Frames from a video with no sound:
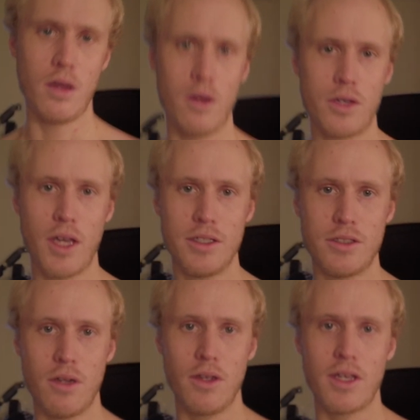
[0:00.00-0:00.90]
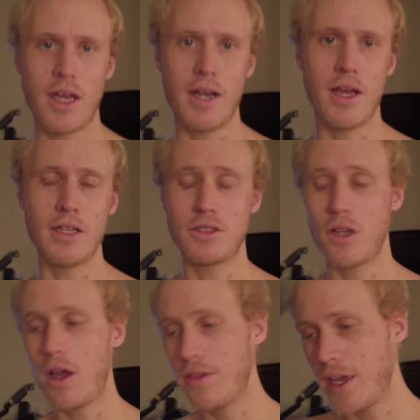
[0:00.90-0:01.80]
Okay, Soda Cat, I
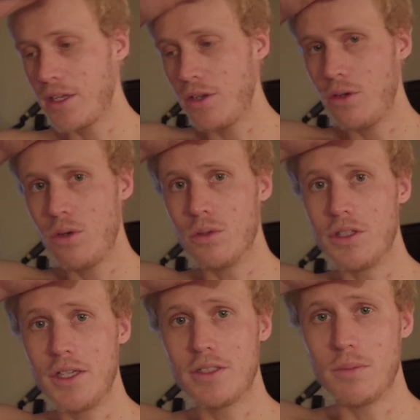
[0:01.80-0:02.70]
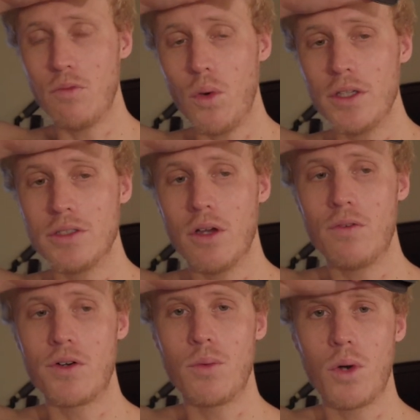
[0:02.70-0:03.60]
saw that you did some
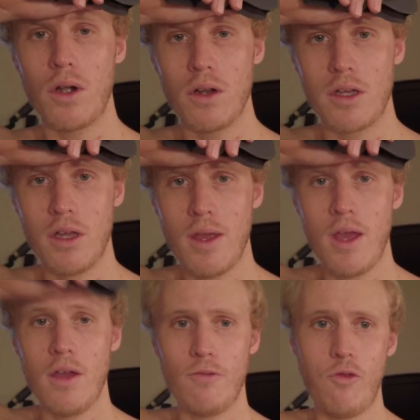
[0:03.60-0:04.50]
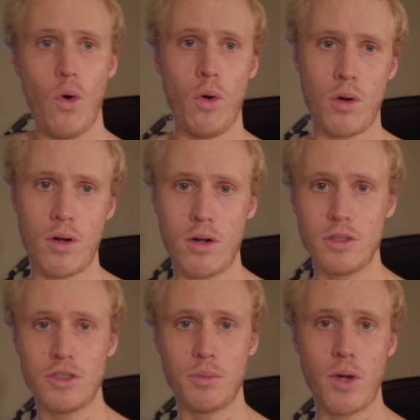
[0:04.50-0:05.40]
voiceover work
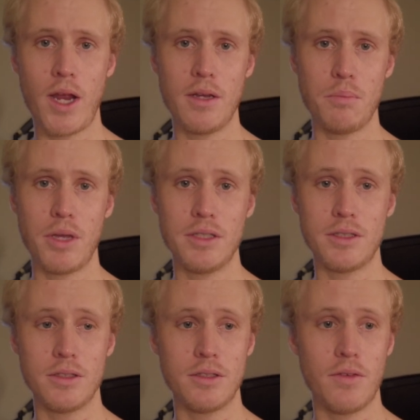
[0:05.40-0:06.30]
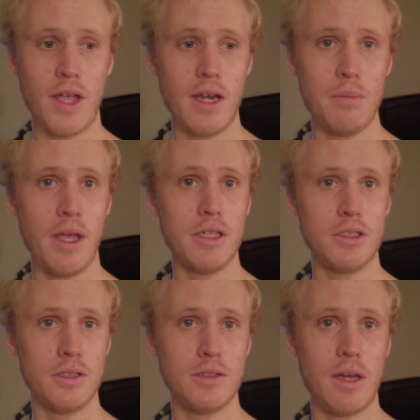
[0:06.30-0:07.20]
for some random pieces of
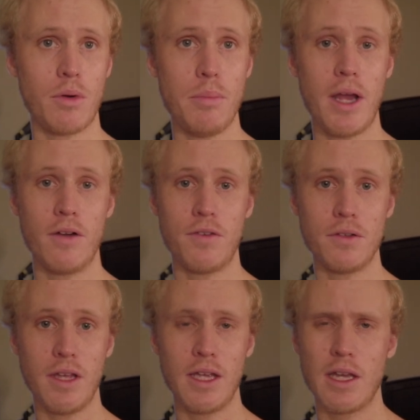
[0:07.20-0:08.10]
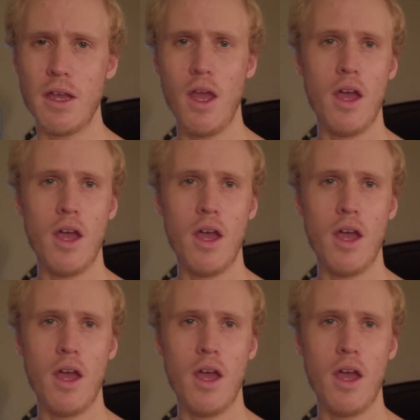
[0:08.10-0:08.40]
animations that were better for Link,